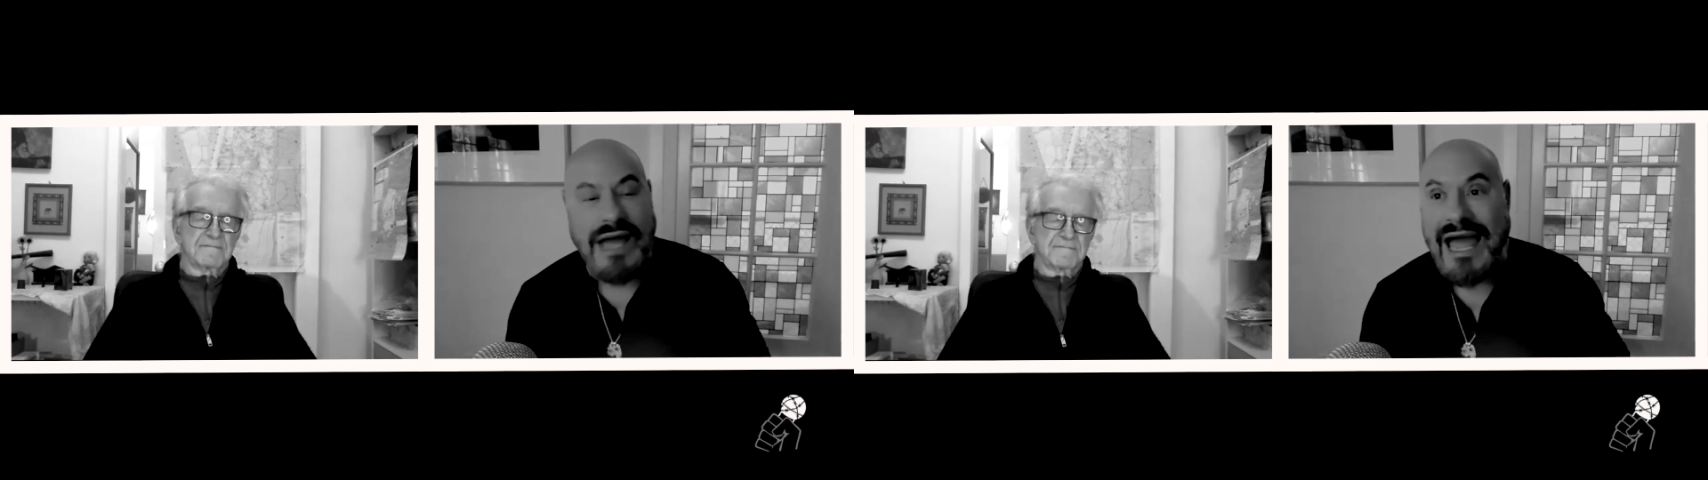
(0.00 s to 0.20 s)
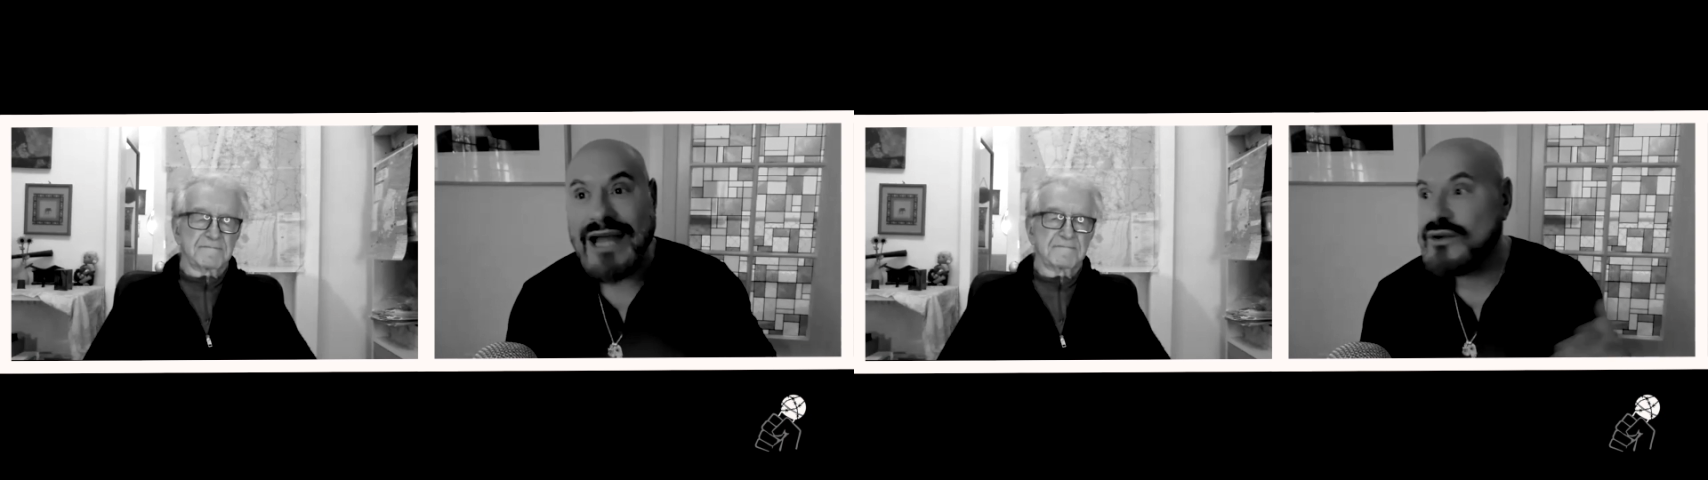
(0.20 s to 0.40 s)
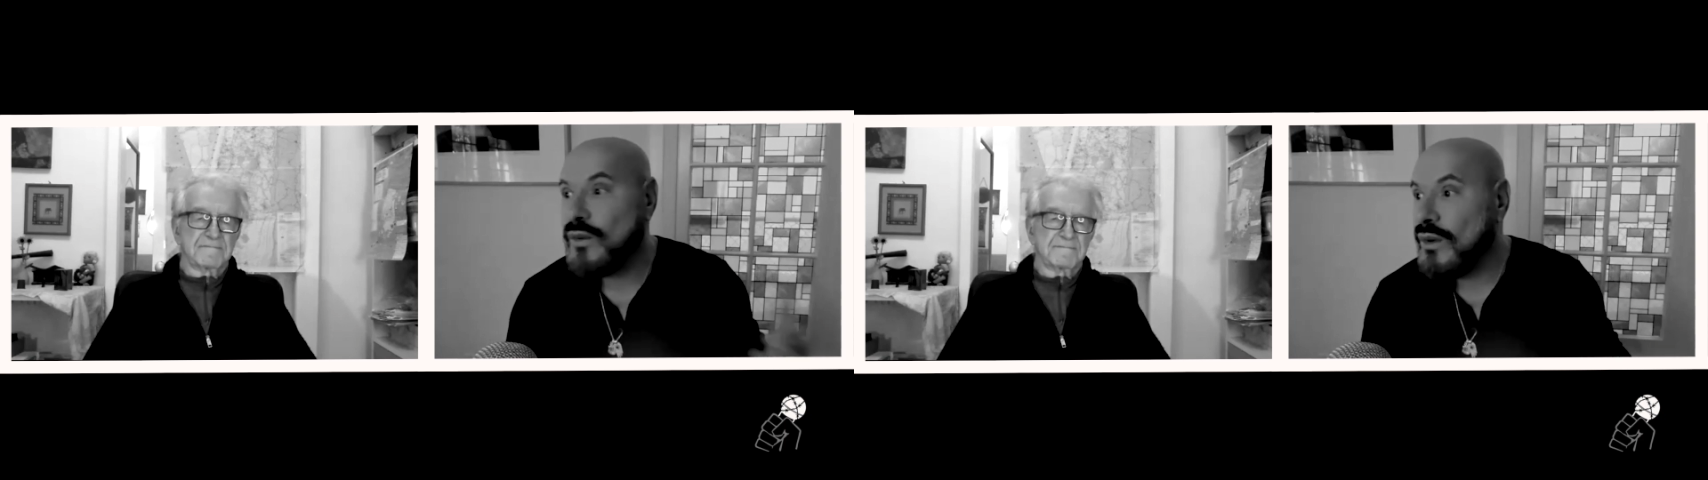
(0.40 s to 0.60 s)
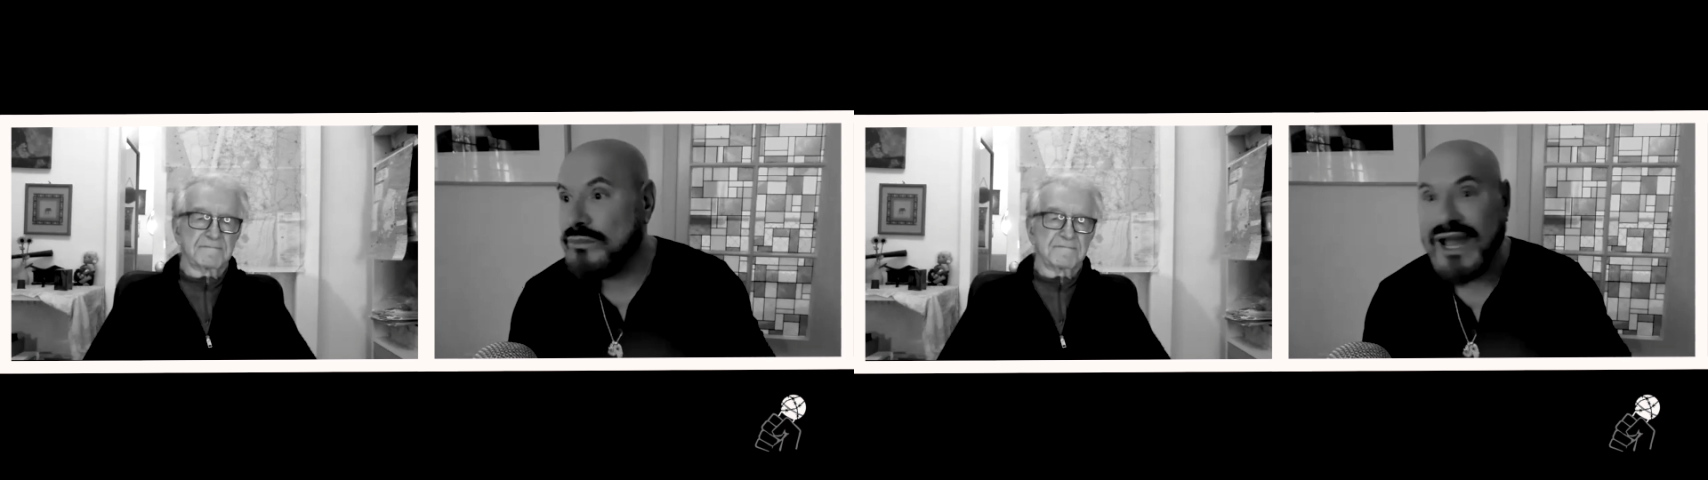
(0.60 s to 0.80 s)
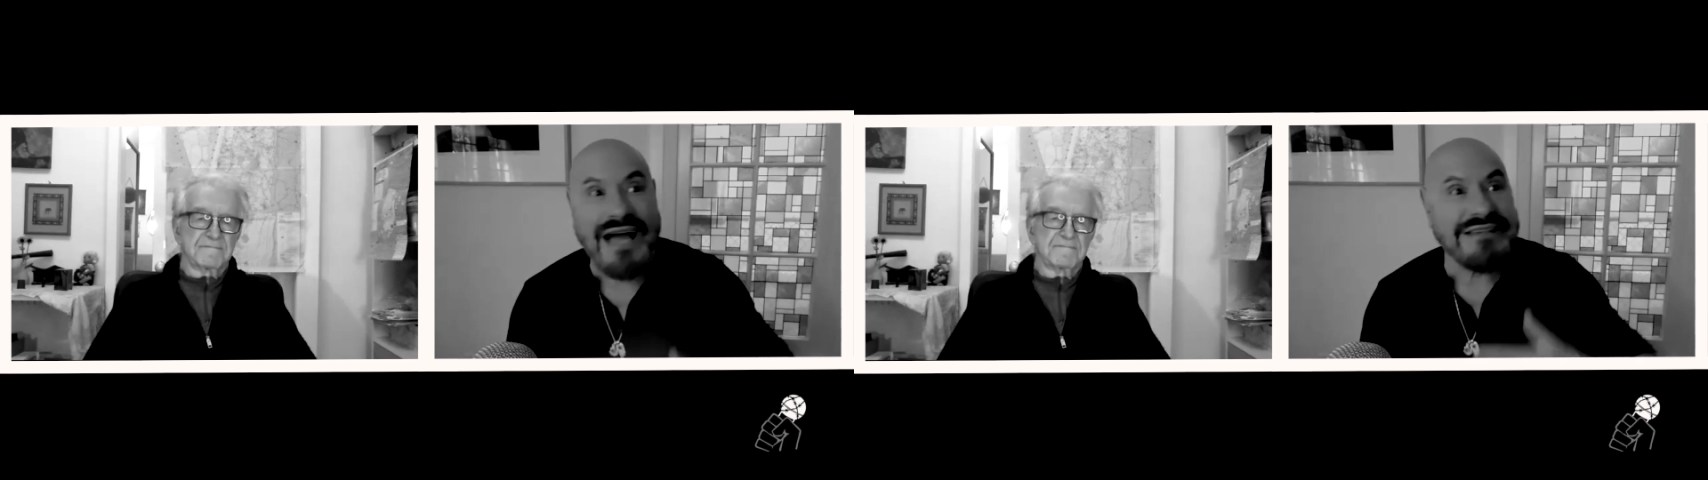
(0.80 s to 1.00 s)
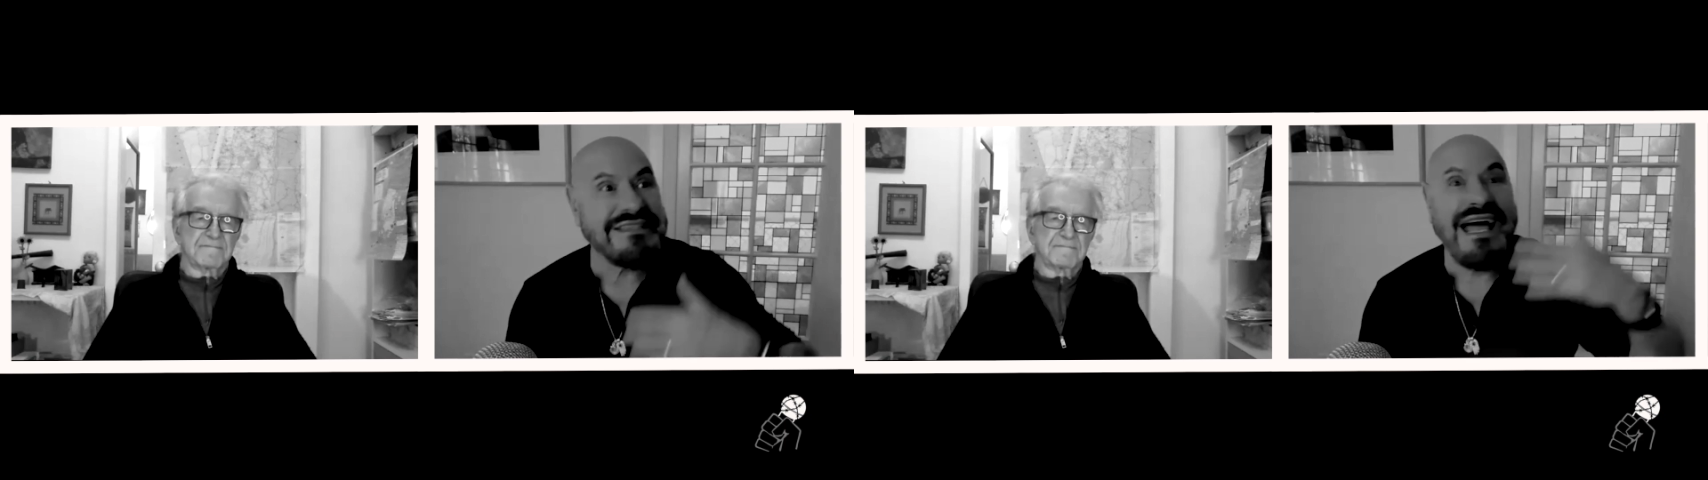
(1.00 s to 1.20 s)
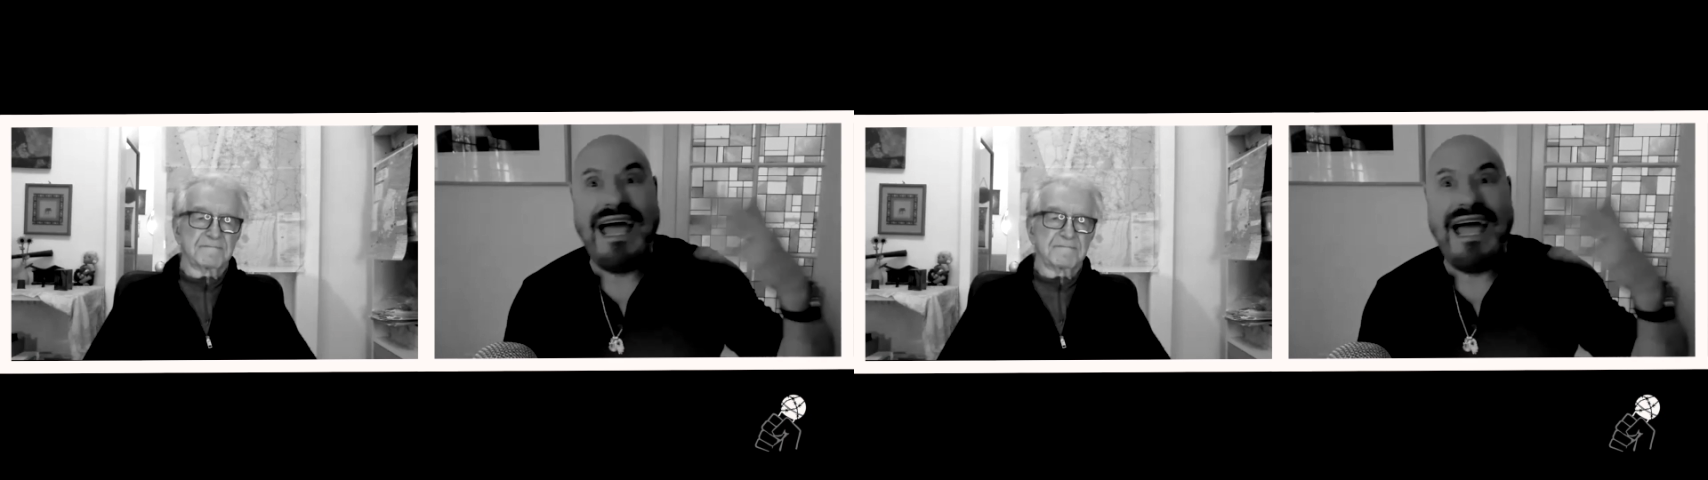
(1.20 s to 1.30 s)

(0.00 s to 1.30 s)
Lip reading: and or Blacks